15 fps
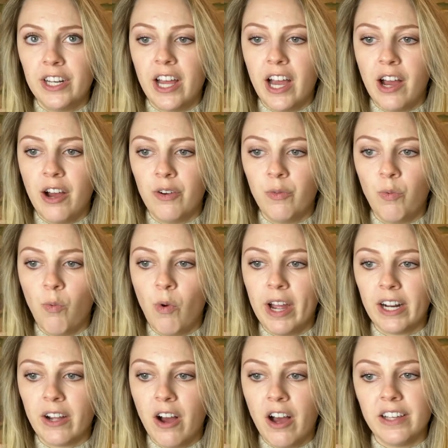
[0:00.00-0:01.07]
of
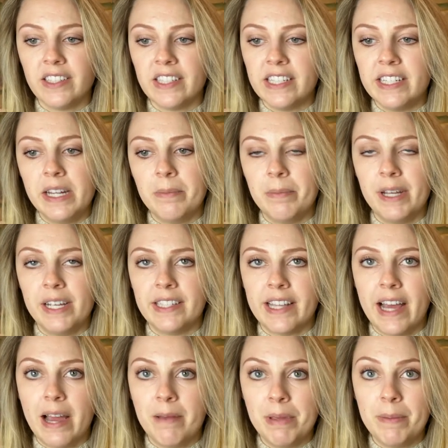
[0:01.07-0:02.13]
what caused the dip is
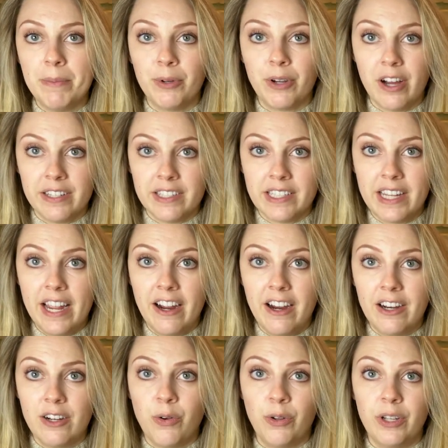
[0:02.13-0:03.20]
that people got
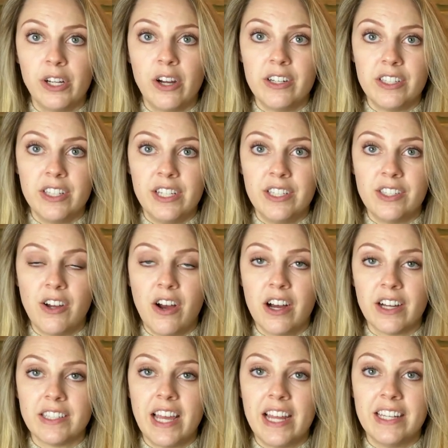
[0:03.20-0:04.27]
scared holding on to these
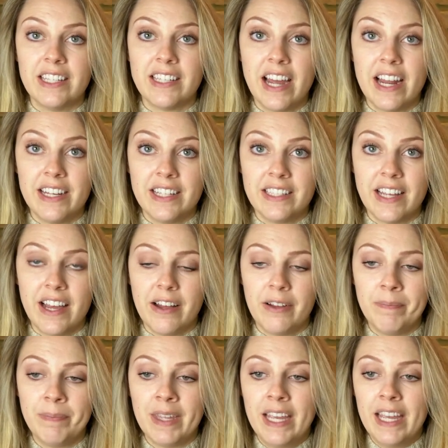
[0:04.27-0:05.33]
stocks and decided to
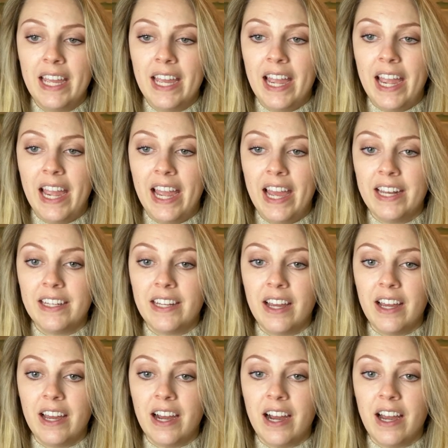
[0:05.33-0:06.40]
sell. And
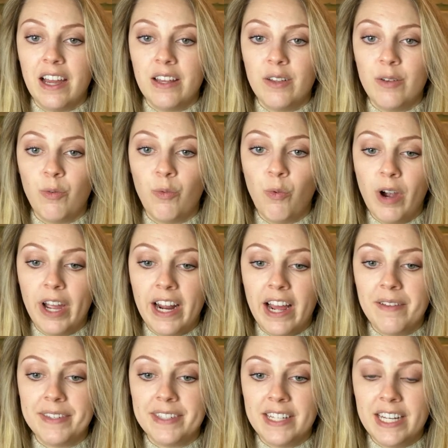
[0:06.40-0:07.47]
what
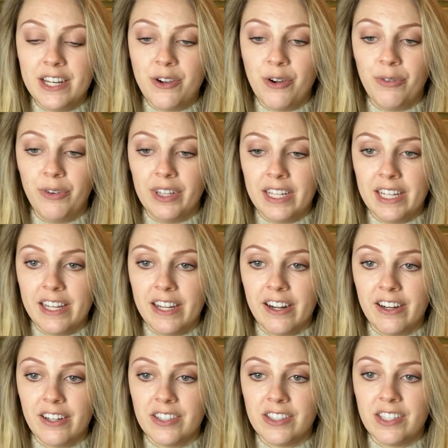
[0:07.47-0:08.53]
I've seen over the
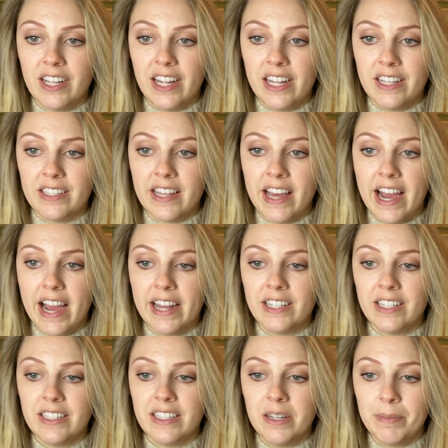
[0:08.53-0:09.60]
years is that
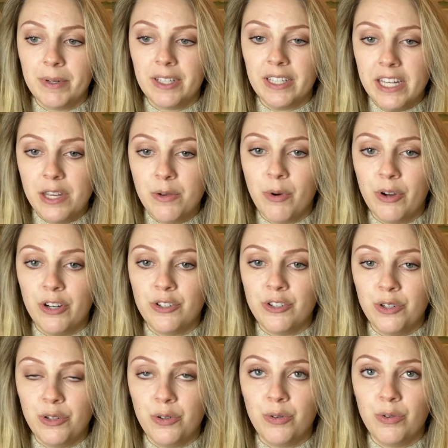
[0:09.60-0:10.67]
typically you want to
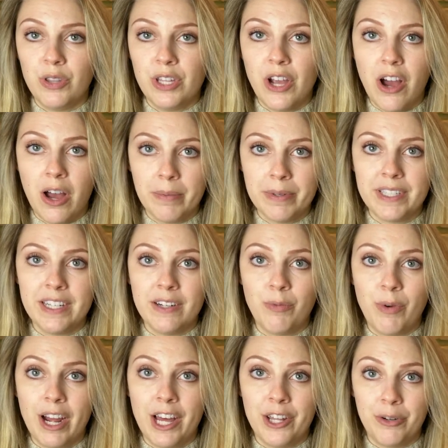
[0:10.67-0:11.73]
do the opposite of
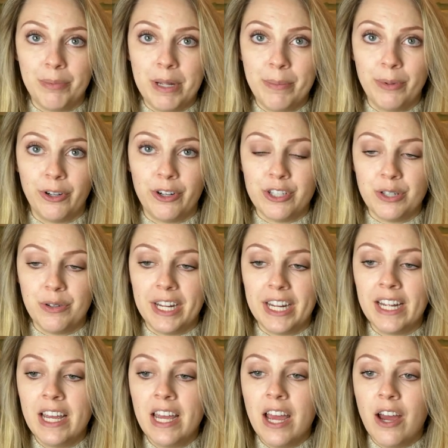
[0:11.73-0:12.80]
what other people are
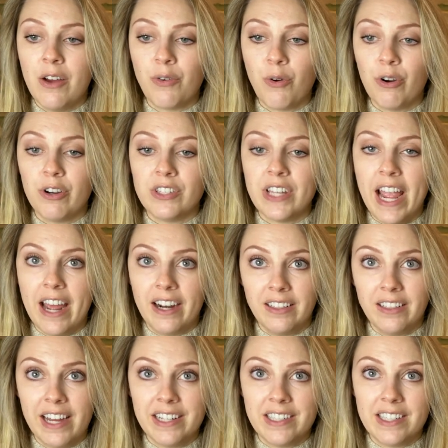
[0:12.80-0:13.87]
doing. Of course,
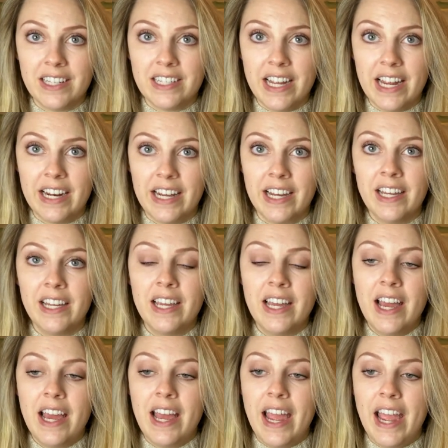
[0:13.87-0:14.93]
analyze the data
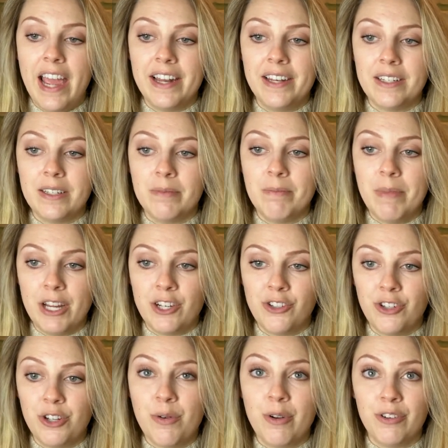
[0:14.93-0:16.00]
and make
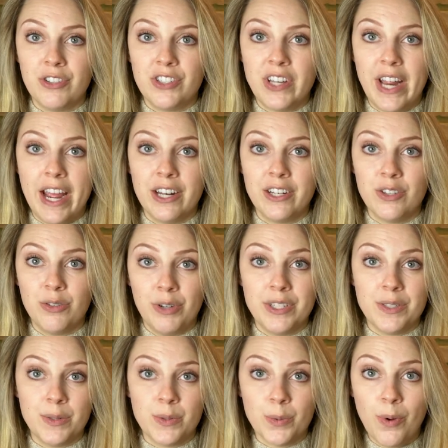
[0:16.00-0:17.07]
sure you understand the
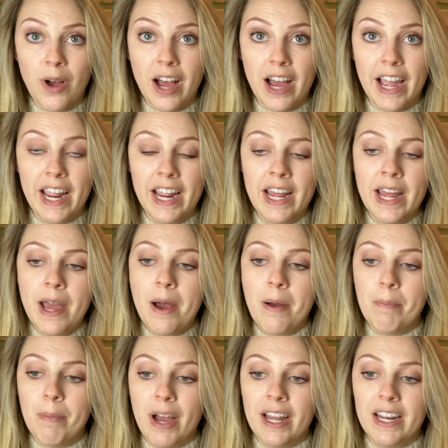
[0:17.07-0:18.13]
reasons why.
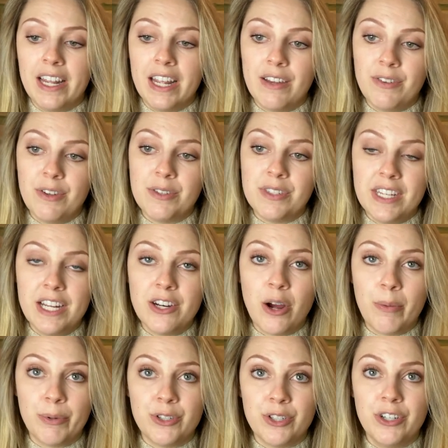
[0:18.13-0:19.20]
But if you see an
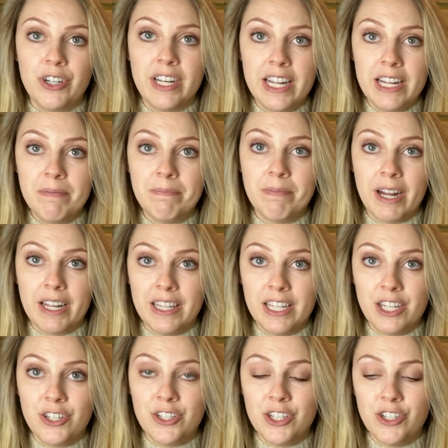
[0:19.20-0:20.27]
opportunity, I
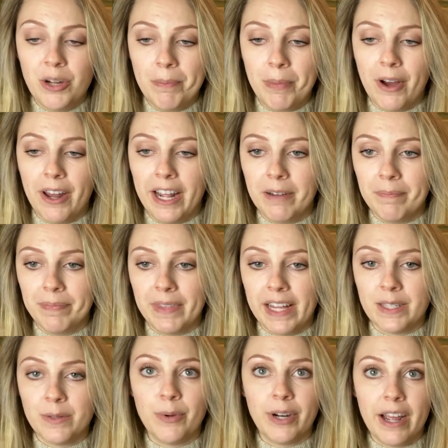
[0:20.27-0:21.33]
think you should jump on it.
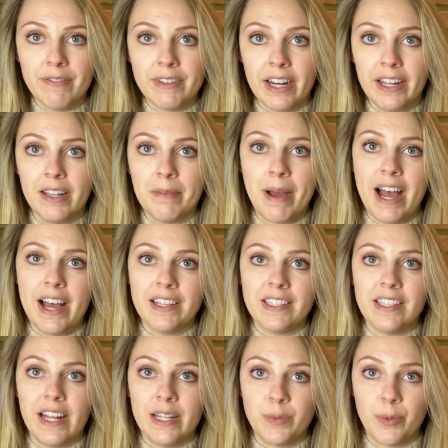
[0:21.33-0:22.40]
That's what I've done in the
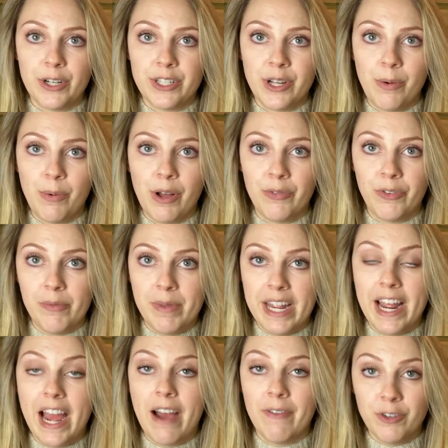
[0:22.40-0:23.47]
past, and that's worked out well for
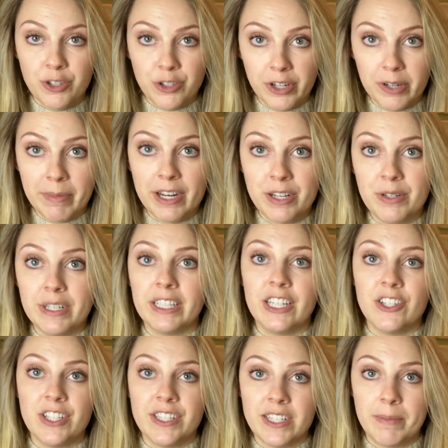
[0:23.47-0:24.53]
me after doing my due
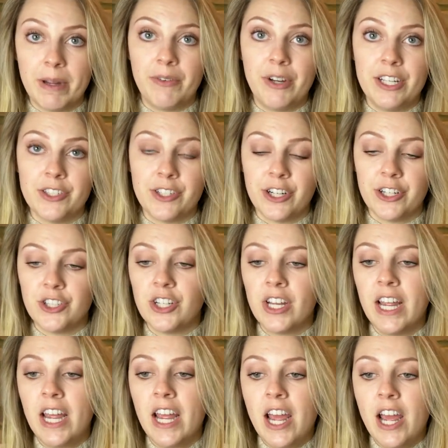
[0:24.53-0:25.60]
diligence and my research.
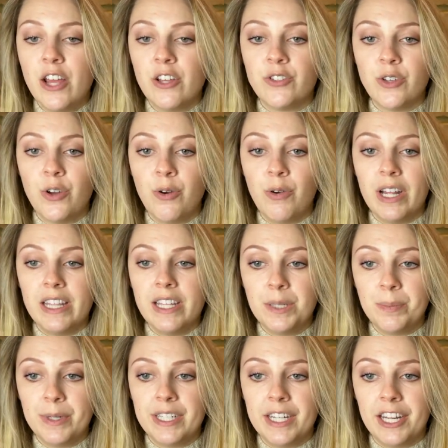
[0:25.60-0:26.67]
So in this
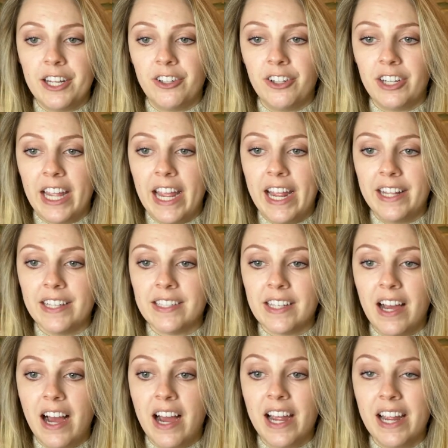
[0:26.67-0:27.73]
particular case,
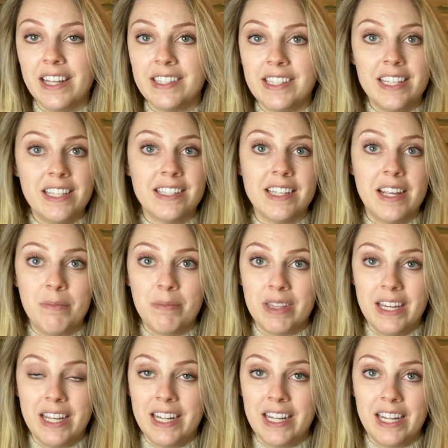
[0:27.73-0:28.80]
I see the same
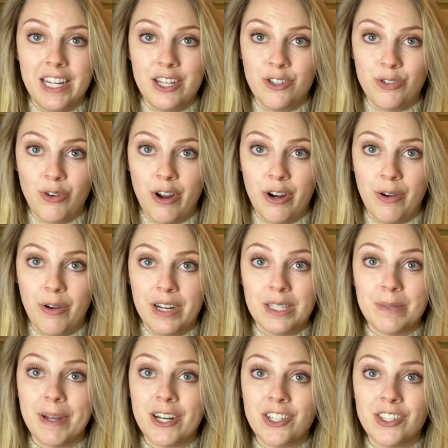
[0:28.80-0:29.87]
thing in Toronto, and
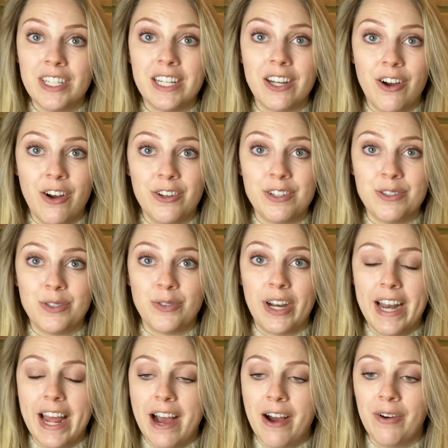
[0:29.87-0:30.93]
especially in condos
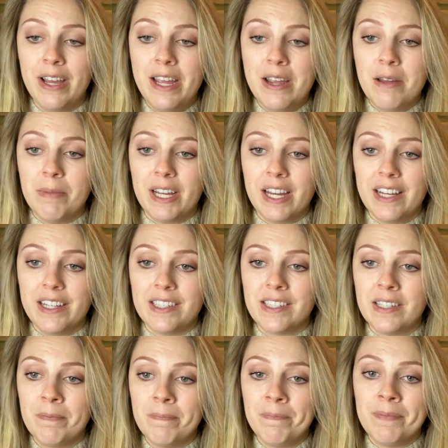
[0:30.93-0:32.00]
right now,
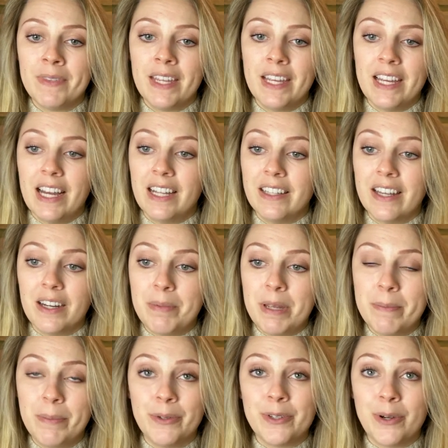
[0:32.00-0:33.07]
because a lot of
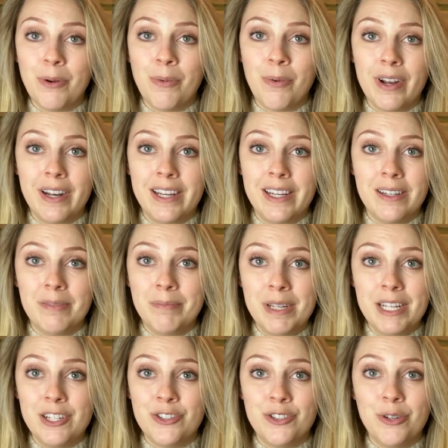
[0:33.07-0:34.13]
people don't want to
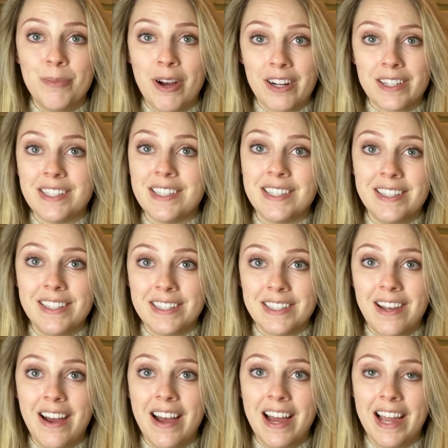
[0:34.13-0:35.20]
be in shoeboxes in the
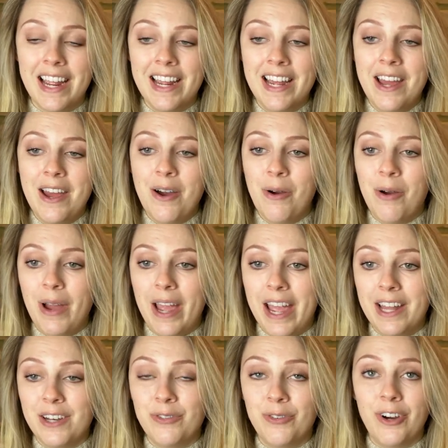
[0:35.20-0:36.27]
sky
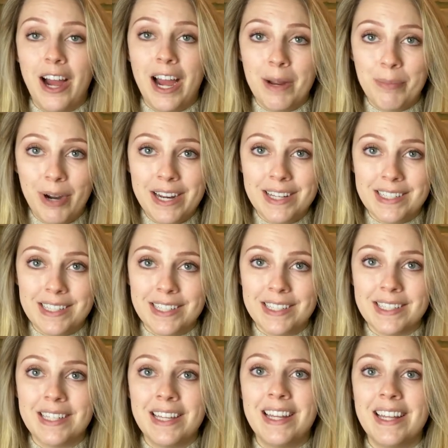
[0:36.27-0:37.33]
and for high prices.